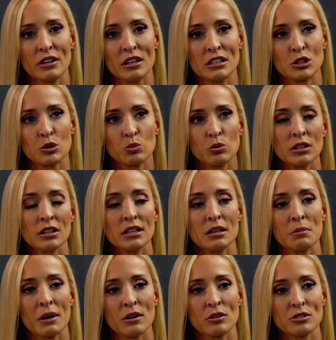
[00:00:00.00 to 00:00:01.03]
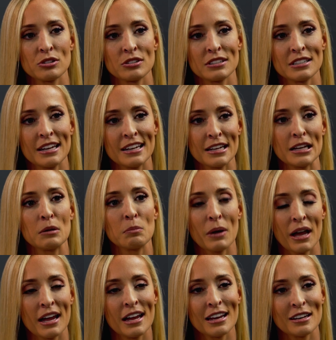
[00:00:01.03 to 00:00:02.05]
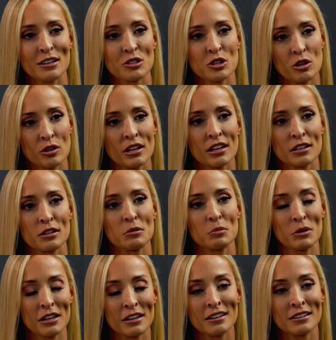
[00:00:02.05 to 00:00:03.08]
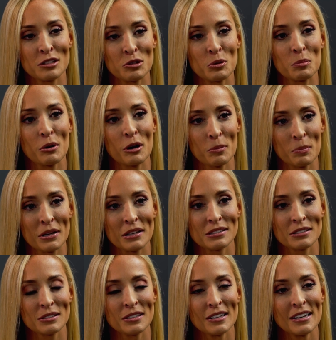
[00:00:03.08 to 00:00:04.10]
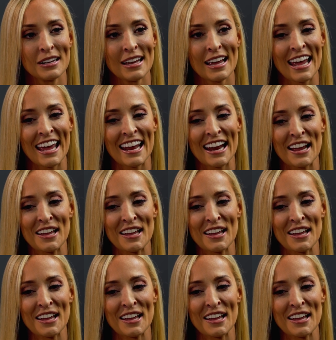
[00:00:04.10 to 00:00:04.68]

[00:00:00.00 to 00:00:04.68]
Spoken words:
it's really about taking pain and turning it into a purpose. And